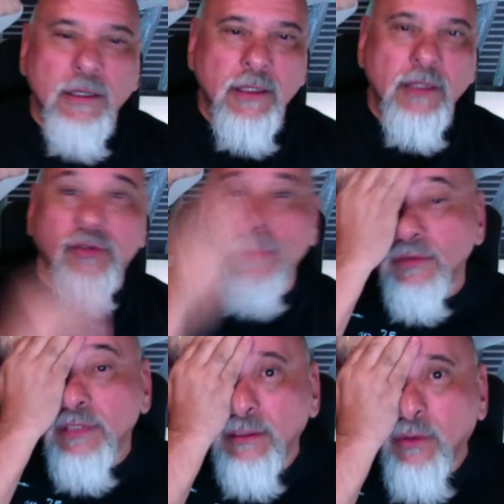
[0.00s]
It's almost
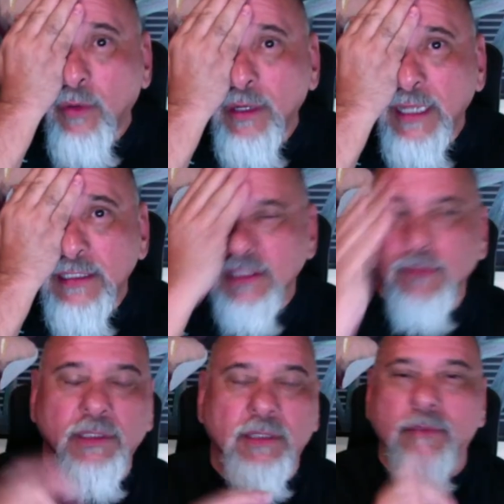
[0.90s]
like the one-eyed
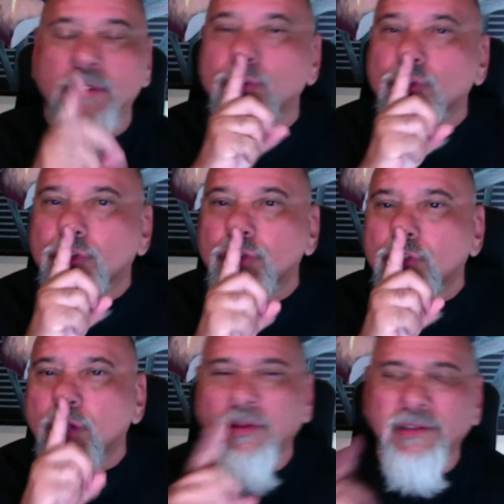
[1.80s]
symbol, but shh,
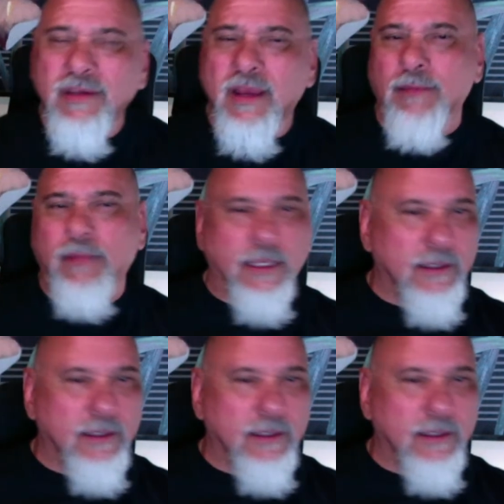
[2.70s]
all the time, like,